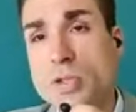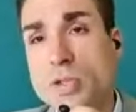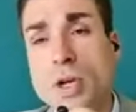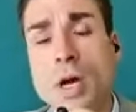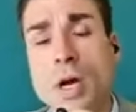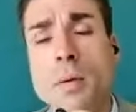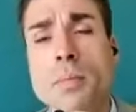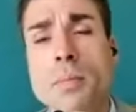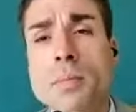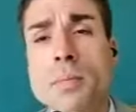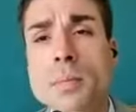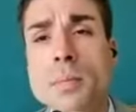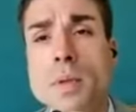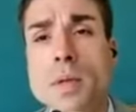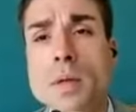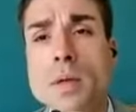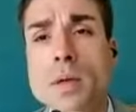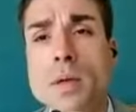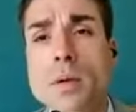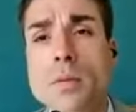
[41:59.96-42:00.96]
his job,
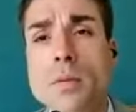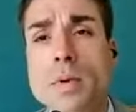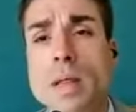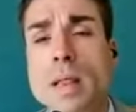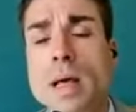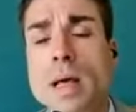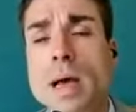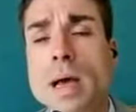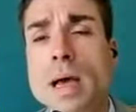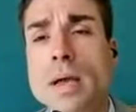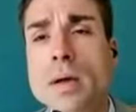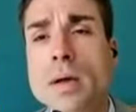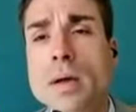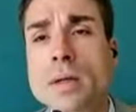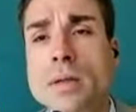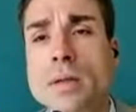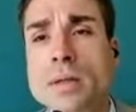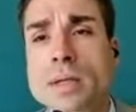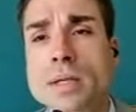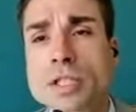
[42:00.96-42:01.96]
rely
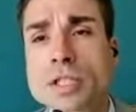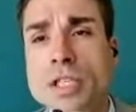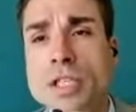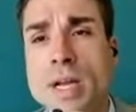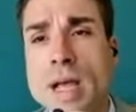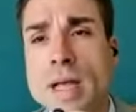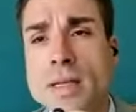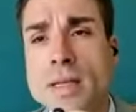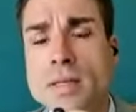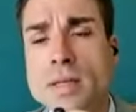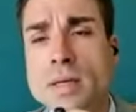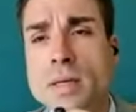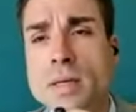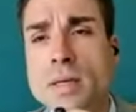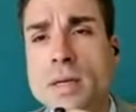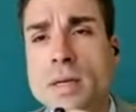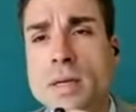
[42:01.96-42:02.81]
on the chat